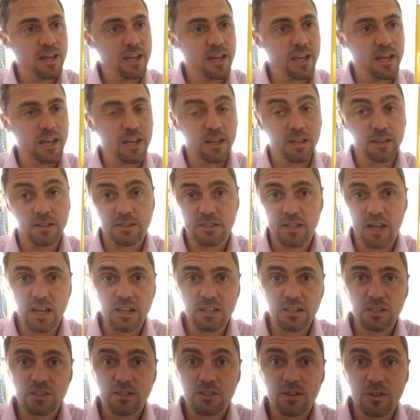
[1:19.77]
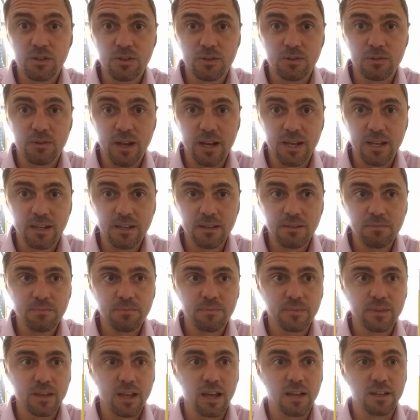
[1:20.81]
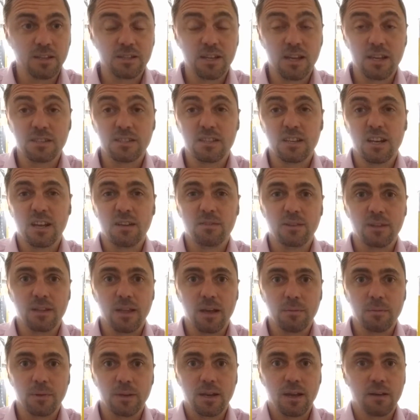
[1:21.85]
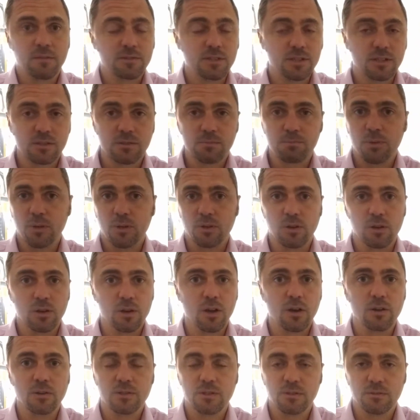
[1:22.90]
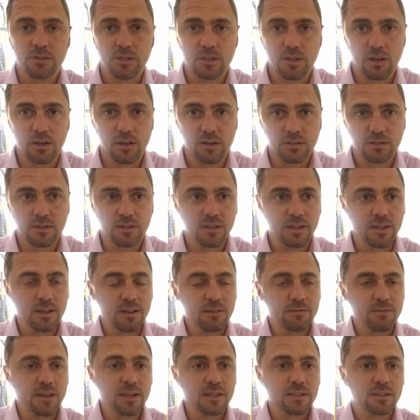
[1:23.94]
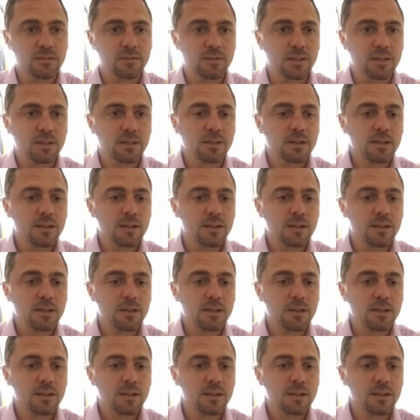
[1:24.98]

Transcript: It tastes good already. It tastes lovely. I mean, I've just put loads of sours in there effectively.